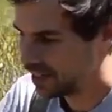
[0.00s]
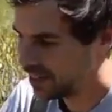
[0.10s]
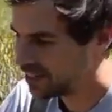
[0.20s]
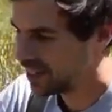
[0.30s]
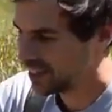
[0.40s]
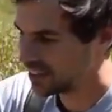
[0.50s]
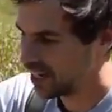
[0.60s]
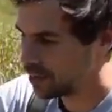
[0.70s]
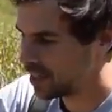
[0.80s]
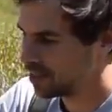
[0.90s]
Insects
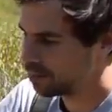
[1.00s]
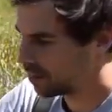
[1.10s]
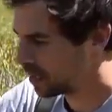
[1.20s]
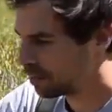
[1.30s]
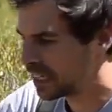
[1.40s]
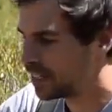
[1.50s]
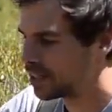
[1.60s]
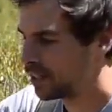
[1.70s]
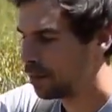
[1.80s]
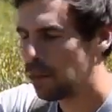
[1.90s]
come in, like
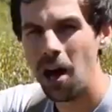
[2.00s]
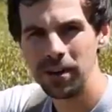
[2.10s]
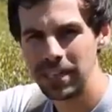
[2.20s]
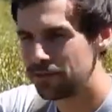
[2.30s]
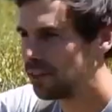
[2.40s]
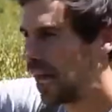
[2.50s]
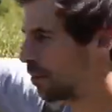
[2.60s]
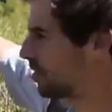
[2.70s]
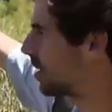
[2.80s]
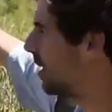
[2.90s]
bees, pollinate the
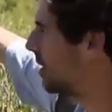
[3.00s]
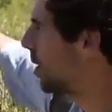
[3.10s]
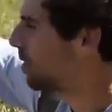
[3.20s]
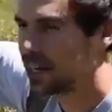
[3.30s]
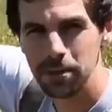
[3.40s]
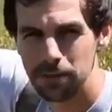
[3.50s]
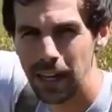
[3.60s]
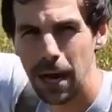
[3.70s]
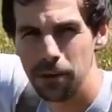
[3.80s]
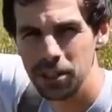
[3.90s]
flowers, go to other
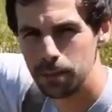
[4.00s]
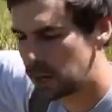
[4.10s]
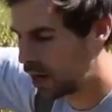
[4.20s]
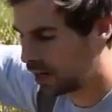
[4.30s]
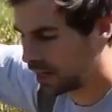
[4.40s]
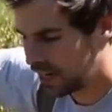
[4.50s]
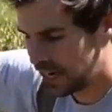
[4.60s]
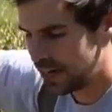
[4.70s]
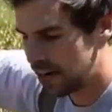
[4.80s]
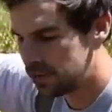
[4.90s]
flowers in the bog,
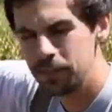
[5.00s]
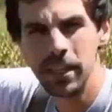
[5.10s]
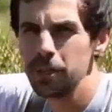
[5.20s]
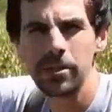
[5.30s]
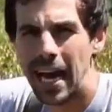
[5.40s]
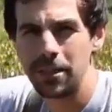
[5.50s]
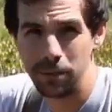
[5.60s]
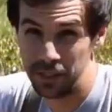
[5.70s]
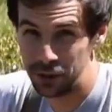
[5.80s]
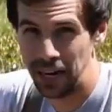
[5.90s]
and never even interact
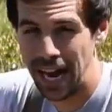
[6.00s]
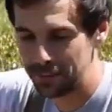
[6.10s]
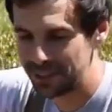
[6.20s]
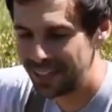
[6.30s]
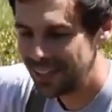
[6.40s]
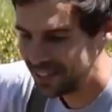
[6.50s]
with the traps.